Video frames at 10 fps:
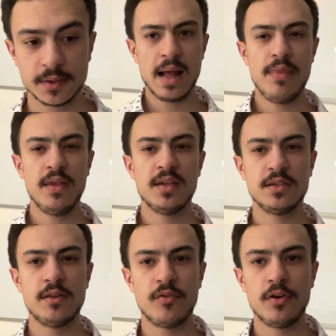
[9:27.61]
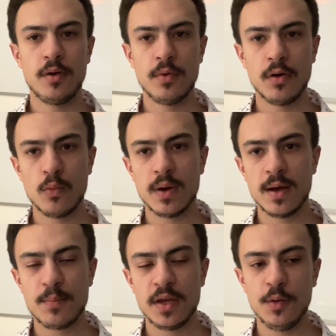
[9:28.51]
And this is the phenomenon where
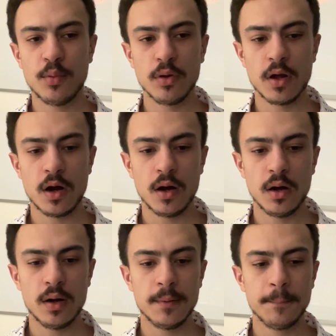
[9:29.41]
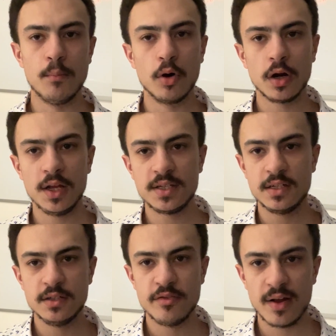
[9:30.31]
people are more likely to
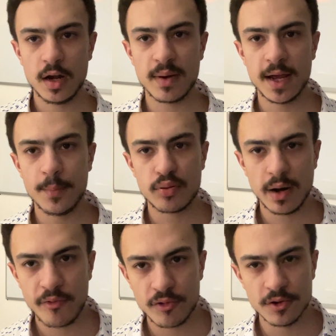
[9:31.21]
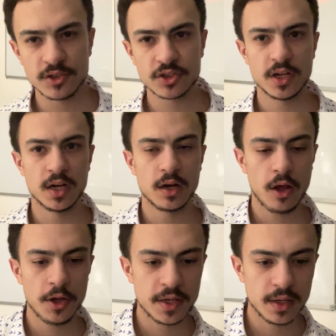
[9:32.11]
develop a preference and a
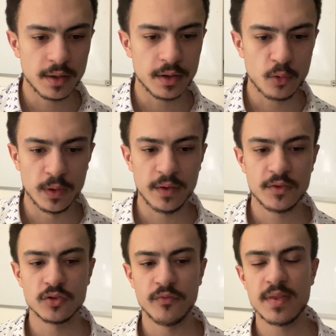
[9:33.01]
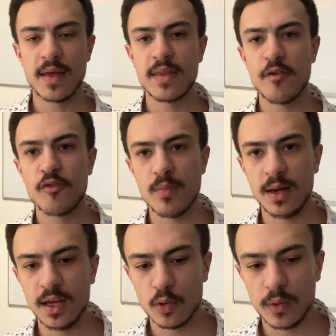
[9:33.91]
liking with something that they're
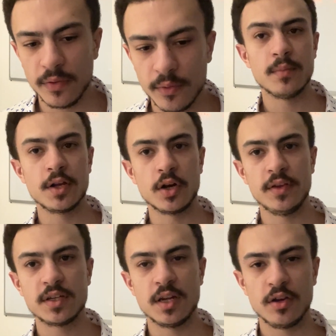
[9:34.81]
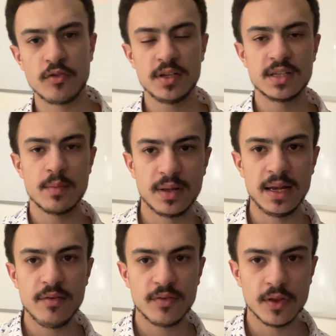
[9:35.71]
familiar with. And this can increase their
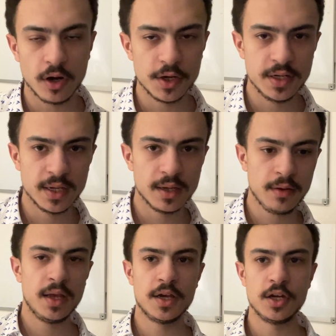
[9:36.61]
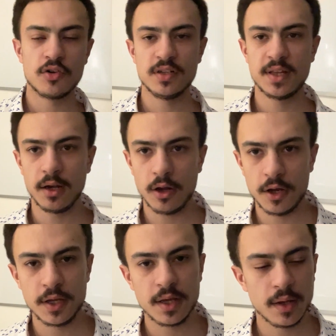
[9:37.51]
belief in the idea, it can increase their
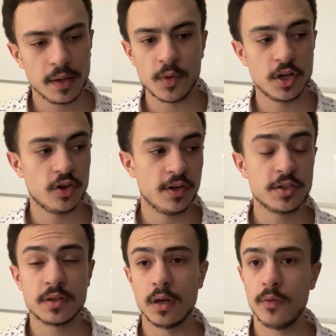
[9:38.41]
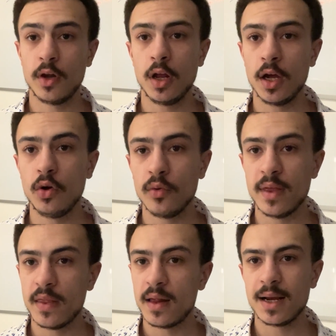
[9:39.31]
liking, it can increase the likelihood
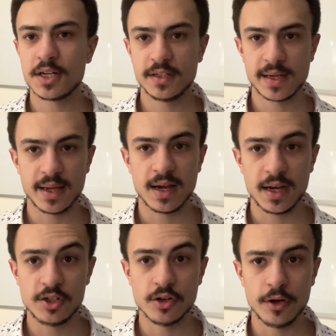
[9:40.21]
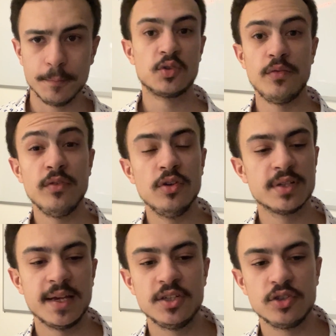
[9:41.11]
that they'll actually take action on it. So if you
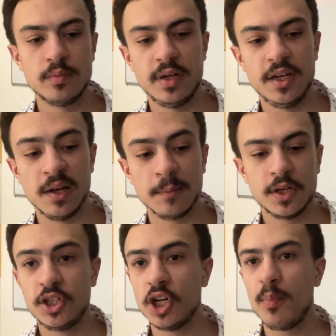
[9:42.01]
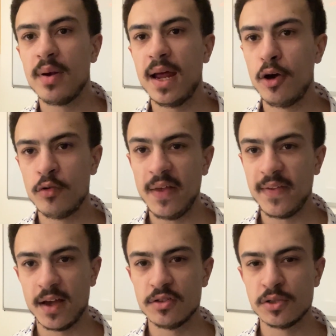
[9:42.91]
say to somebody, shop now
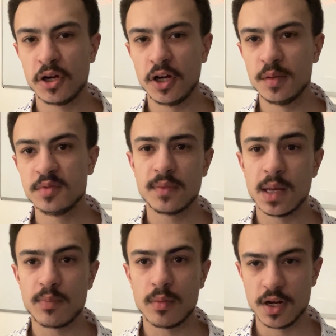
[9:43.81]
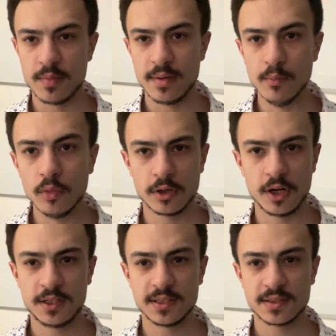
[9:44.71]
1,000 times, they're probably going to be more
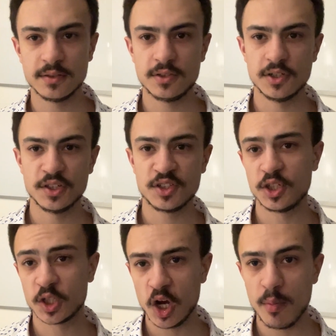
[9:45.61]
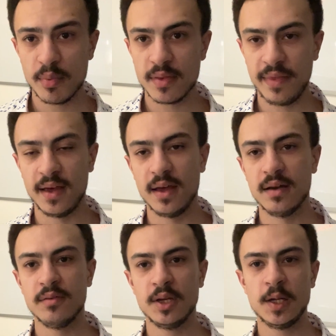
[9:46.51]
likely to shop
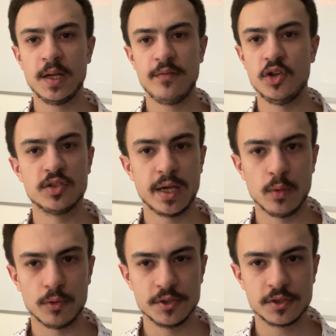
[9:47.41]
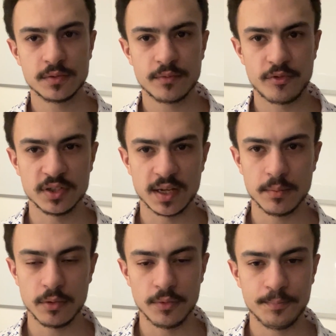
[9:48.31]
than if you just say it once, for
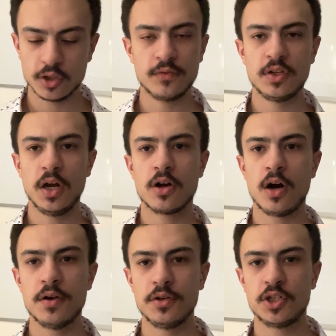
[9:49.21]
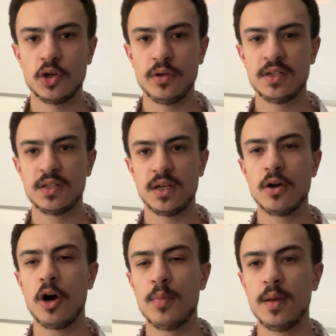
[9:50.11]
example. So obviously I can't show this in
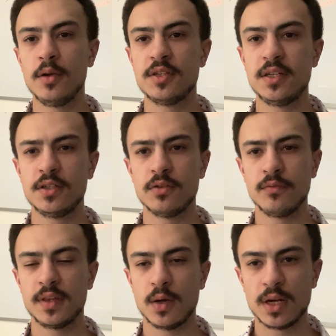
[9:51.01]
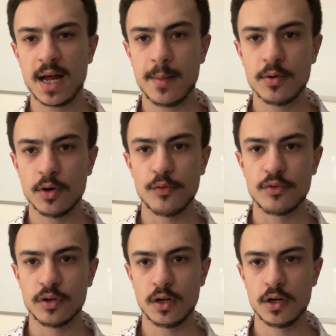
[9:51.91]
copy because this is something that would happen over
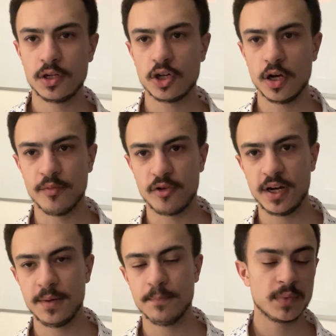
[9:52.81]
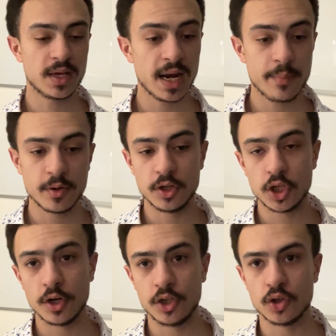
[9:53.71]
a longer time frame. It can happen
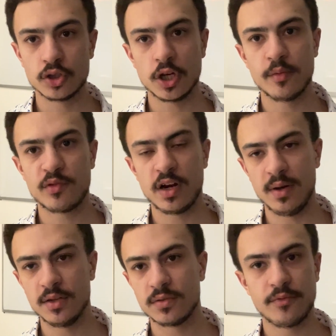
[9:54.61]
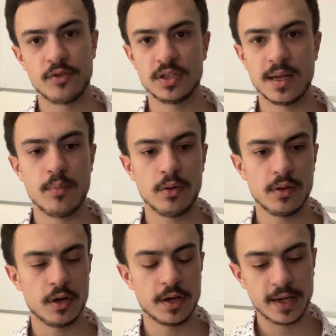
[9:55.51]
on a short time frame, let's for example
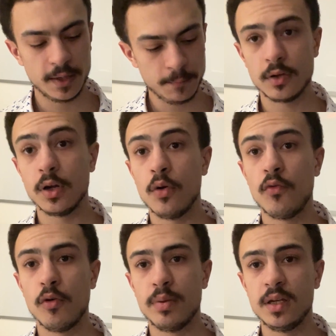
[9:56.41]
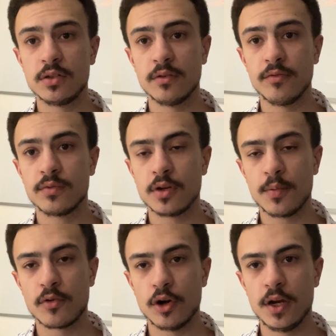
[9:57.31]
on a long form piece of
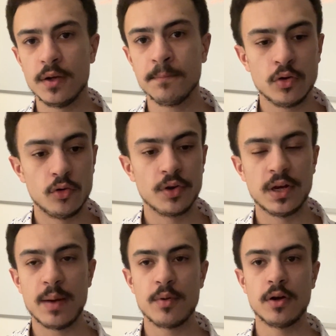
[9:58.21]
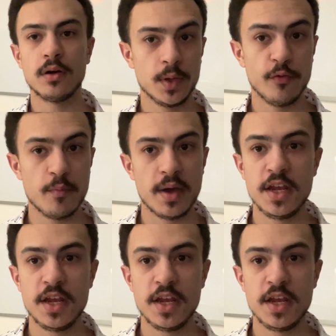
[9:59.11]
copywriting, or it could happen over many